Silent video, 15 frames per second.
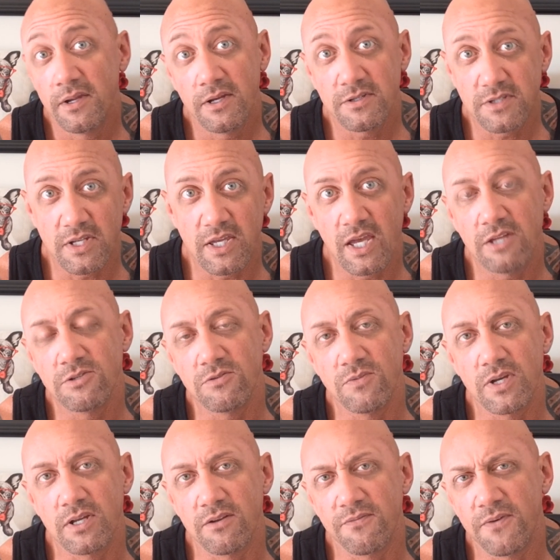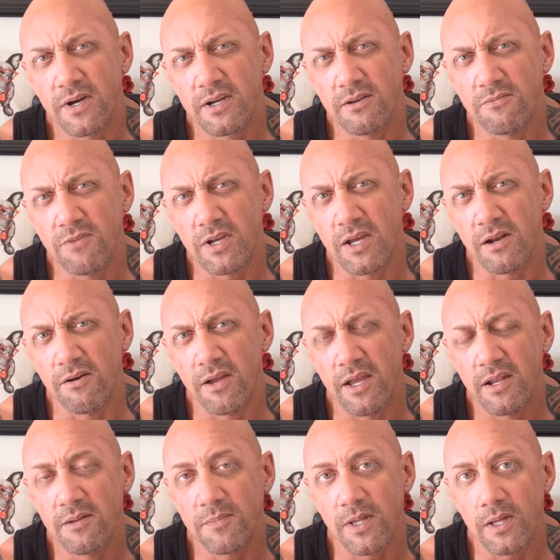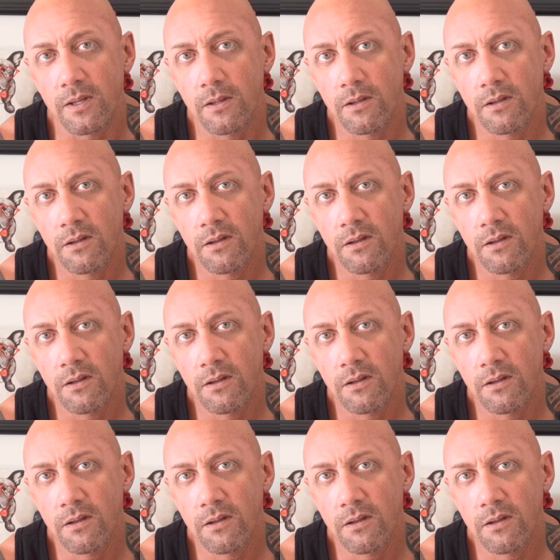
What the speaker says: There's an engagement ring and a fucking ring on her hand. I'm like,